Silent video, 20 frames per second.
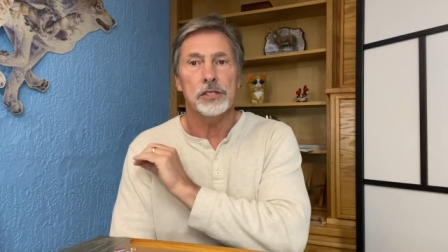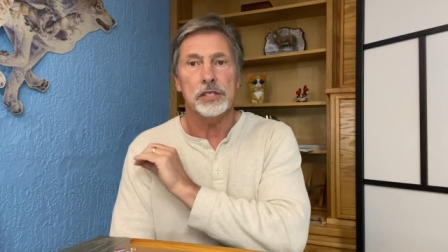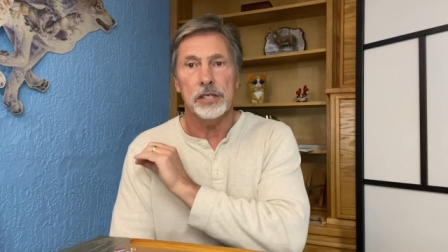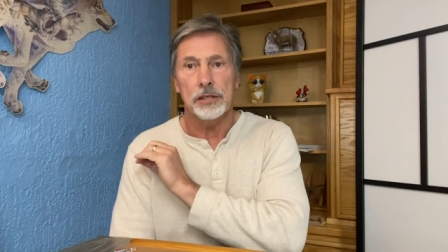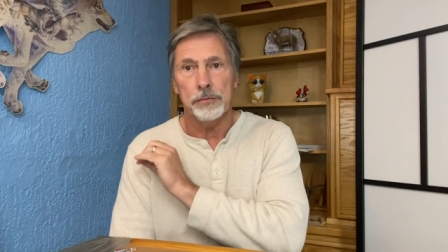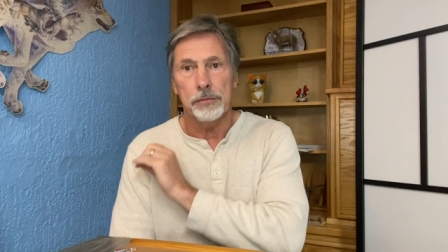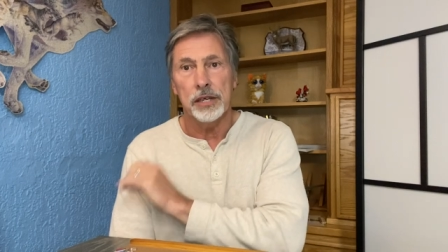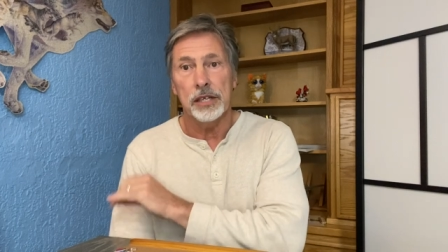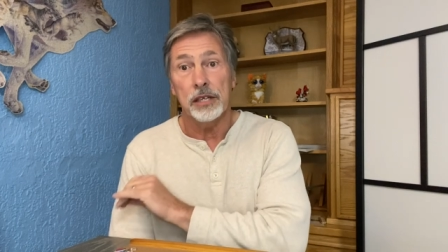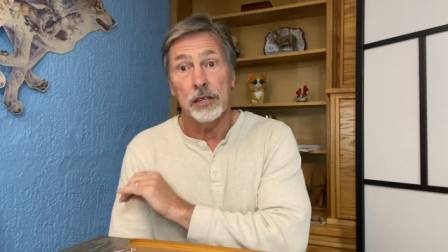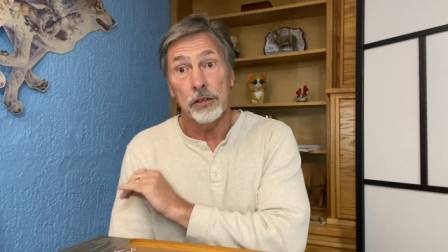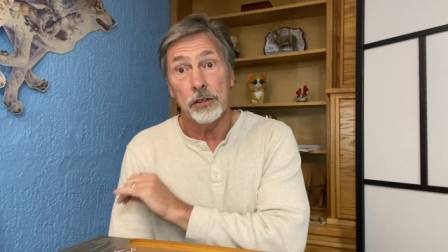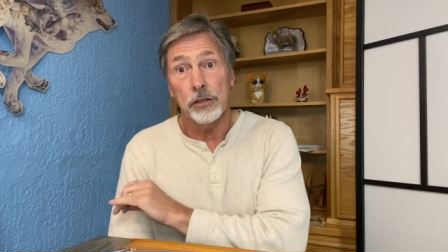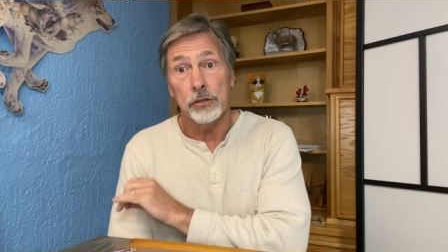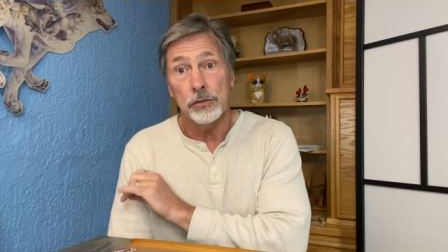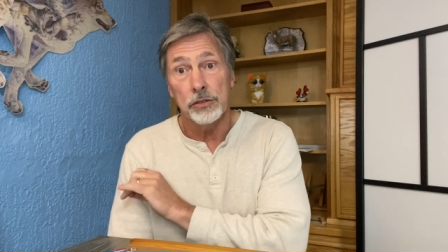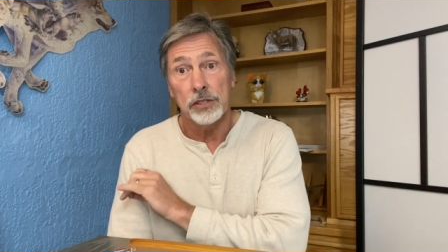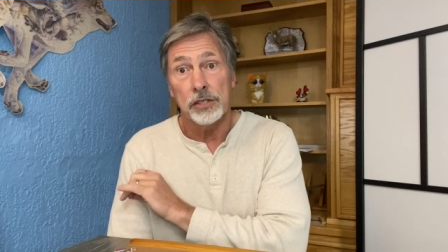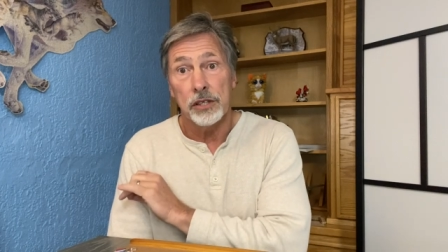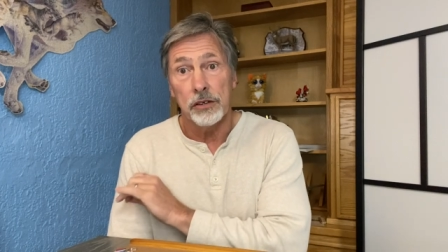in many of
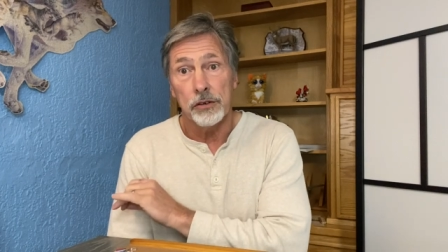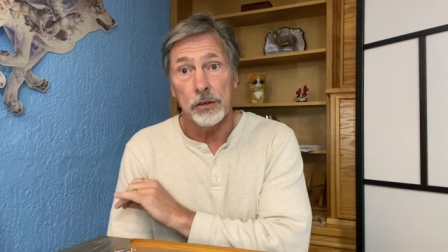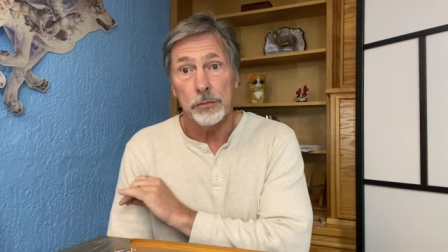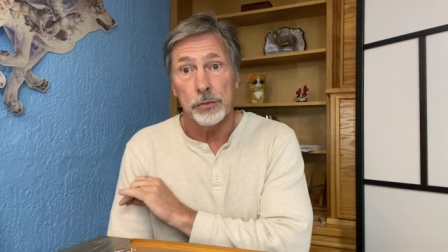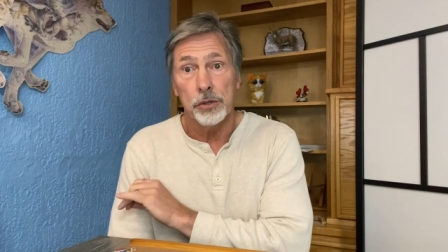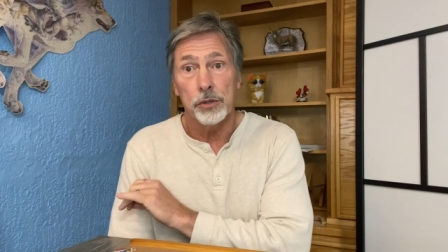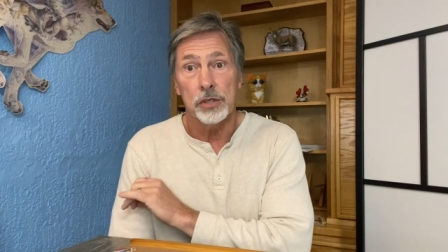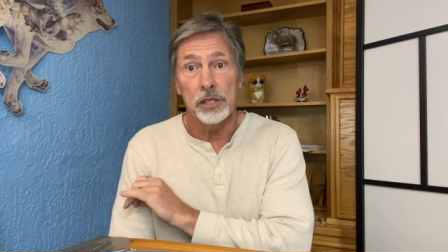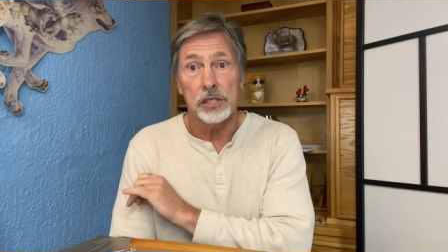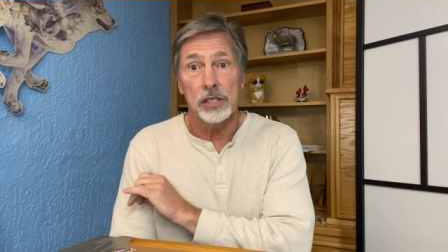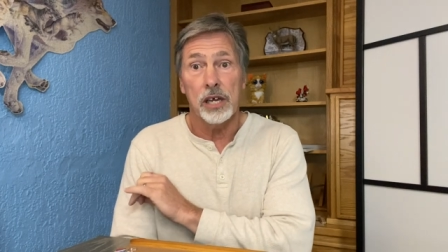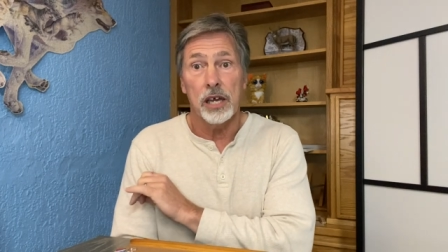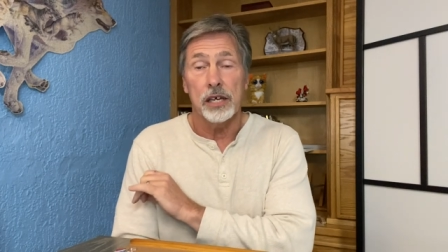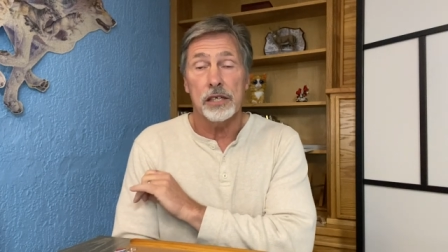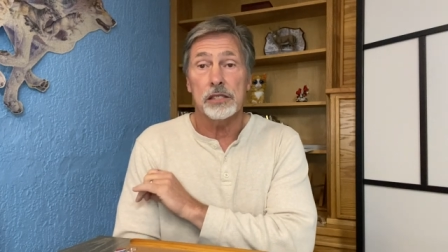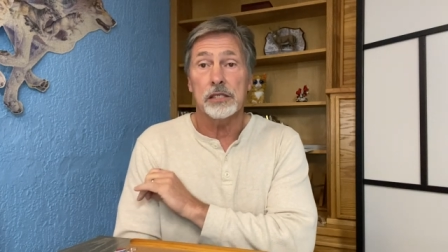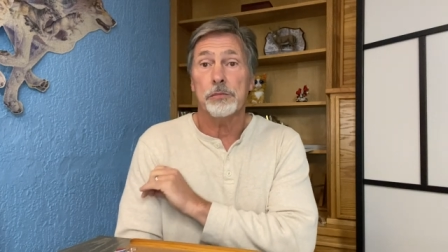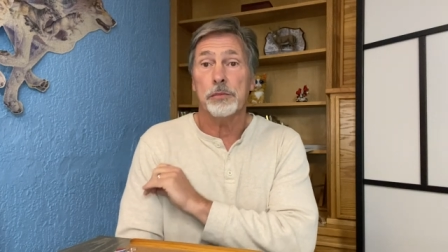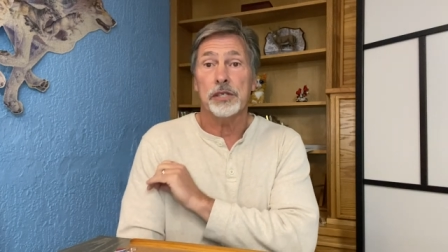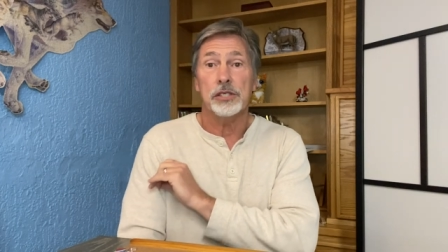those therapeutic
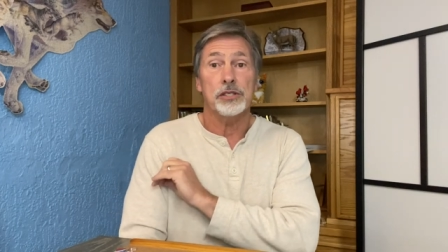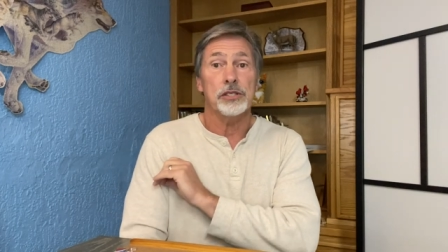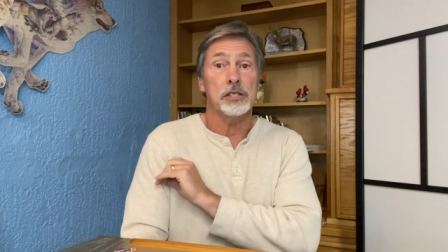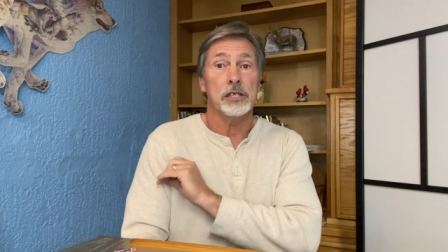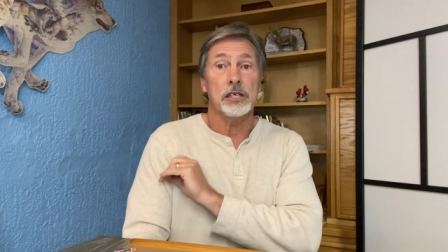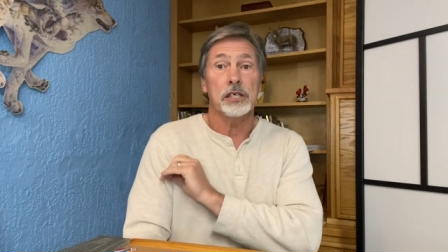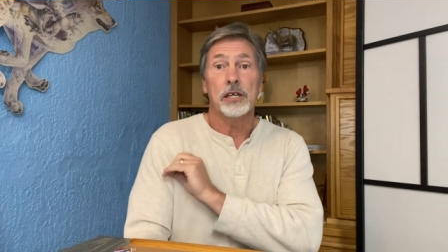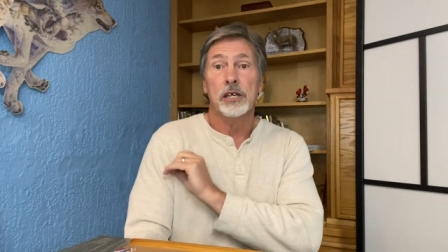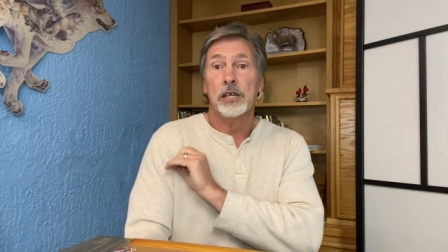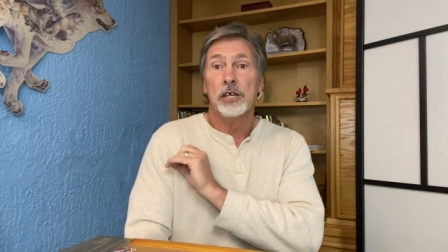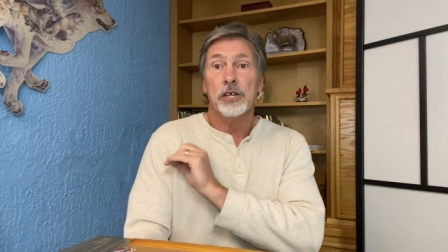diets, especially